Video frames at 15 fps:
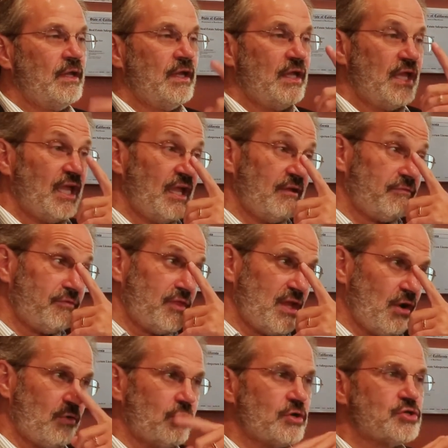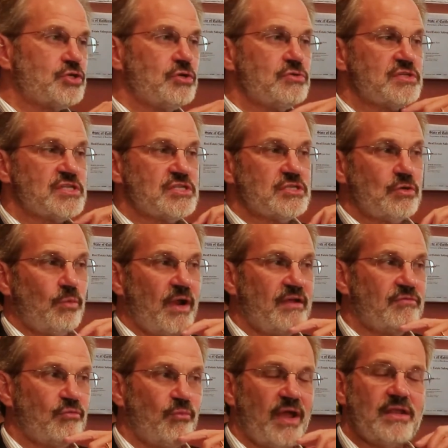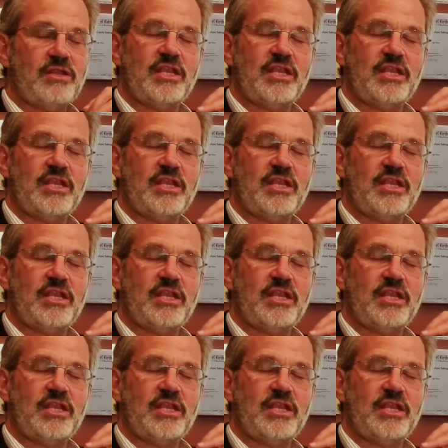If the owner chooses to waive the rent,